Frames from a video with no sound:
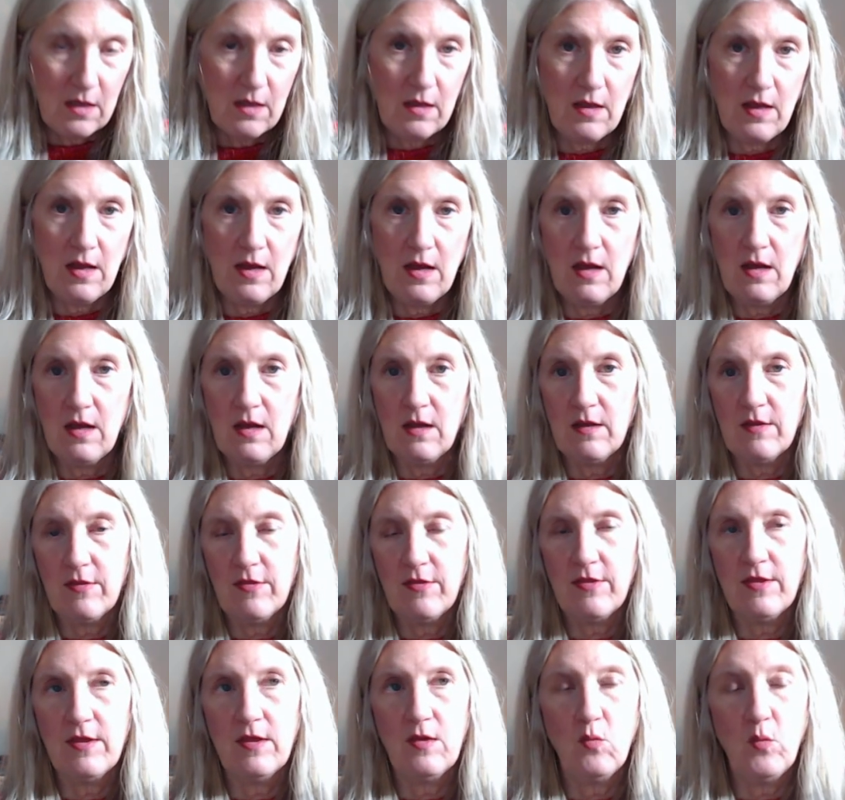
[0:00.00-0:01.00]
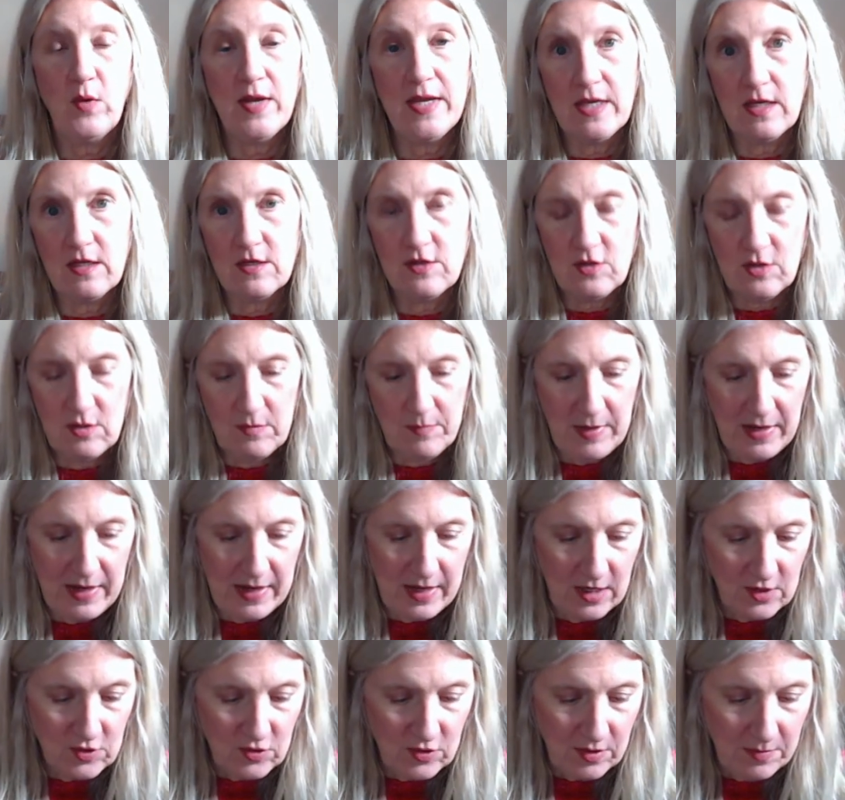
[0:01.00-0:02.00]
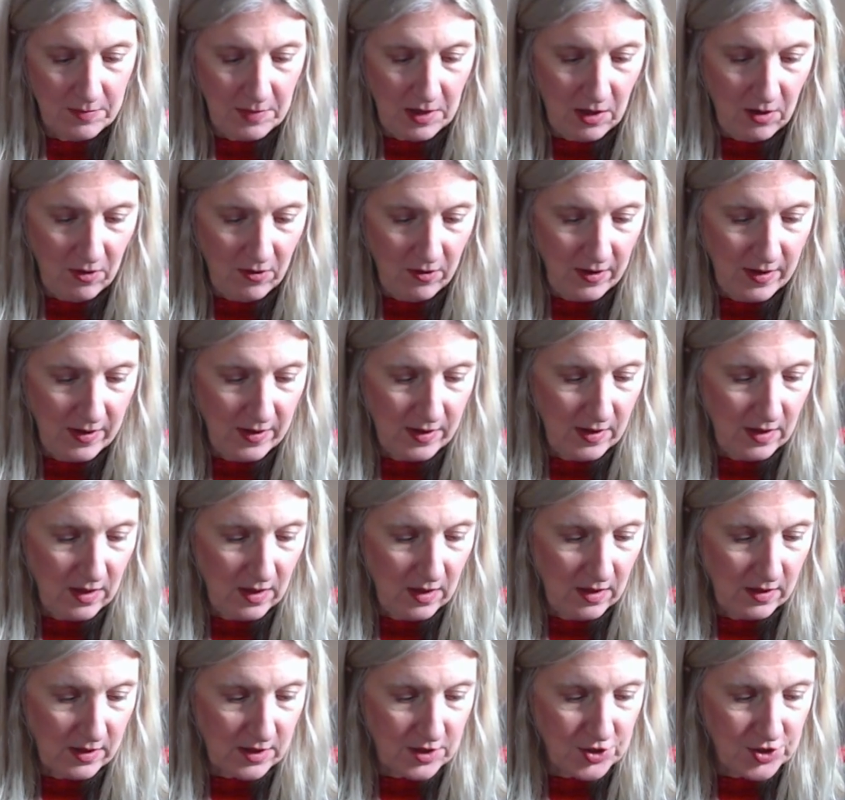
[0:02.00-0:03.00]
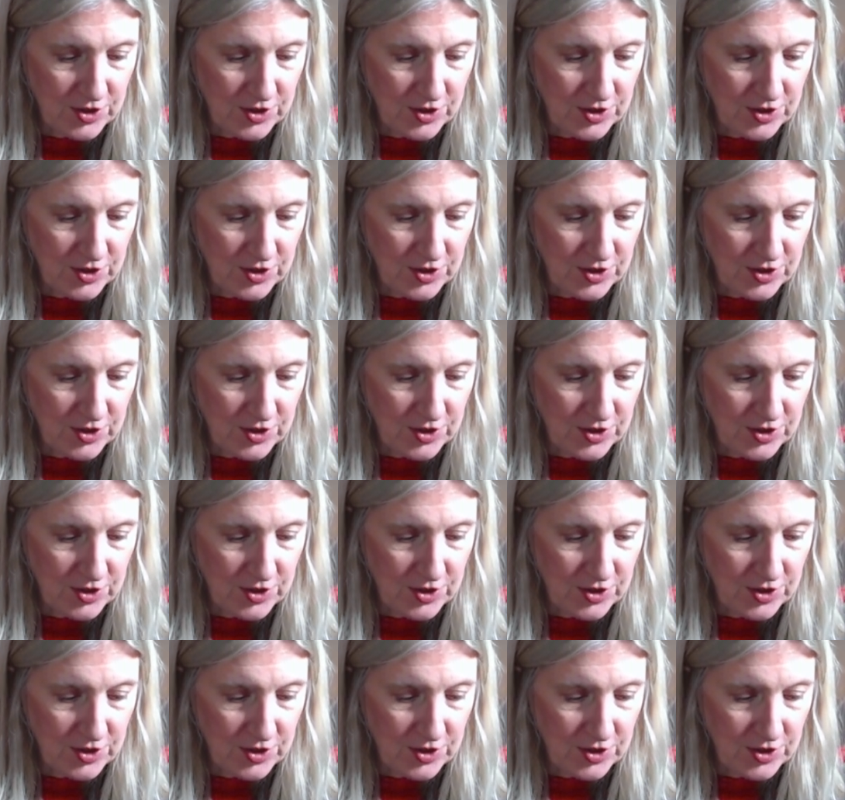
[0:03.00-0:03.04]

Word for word: the Weekender by Andrea Mowry because uh,